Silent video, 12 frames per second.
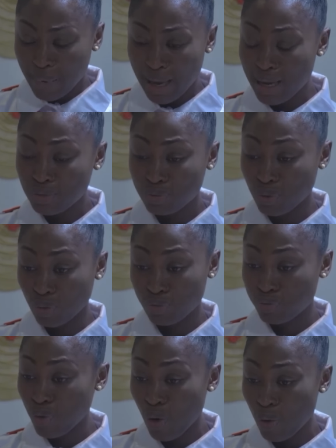head
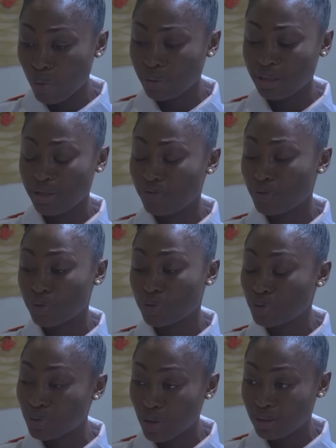will roll if you
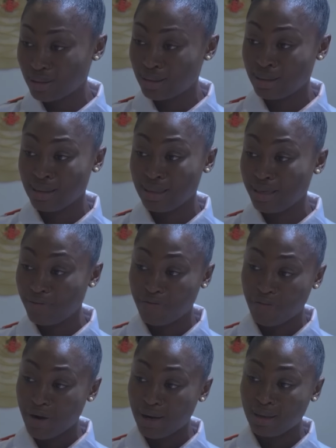do not leave
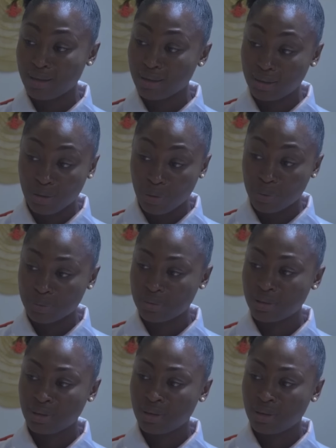Frank alone,